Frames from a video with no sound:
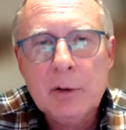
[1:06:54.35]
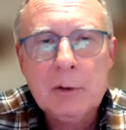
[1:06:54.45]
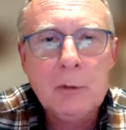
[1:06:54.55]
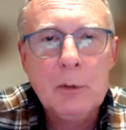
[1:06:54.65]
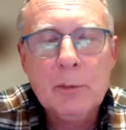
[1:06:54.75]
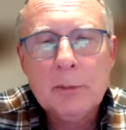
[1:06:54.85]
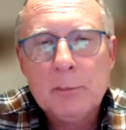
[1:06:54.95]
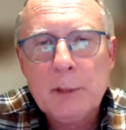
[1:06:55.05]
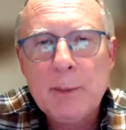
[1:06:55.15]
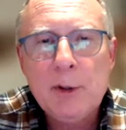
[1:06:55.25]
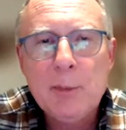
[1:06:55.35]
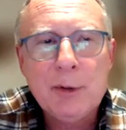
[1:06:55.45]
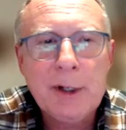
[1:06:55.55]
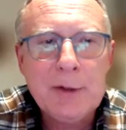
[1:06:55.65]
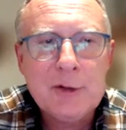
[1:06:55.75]
or maybe you
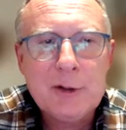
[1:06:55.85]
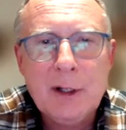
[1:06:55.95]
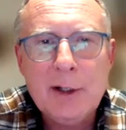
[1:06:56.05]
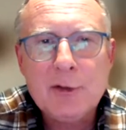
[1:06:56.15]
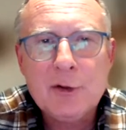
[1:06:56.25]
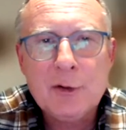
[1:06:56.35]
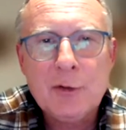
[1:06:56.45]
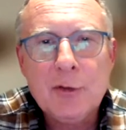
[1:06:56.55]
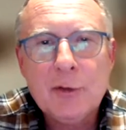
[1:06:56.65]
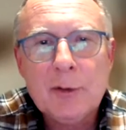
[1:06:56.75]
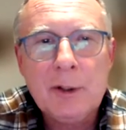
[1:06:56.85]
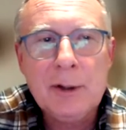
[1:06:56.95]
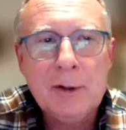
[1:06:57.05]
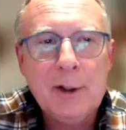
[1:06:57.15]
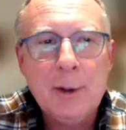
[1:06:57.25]
pronounce it lichens
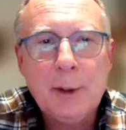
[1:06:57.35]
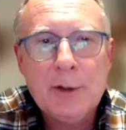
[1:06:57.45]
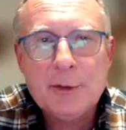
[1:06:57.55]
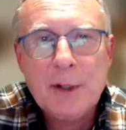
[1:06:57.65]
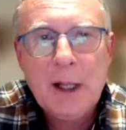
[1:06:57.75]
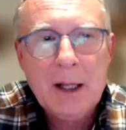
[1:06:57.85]
in the US.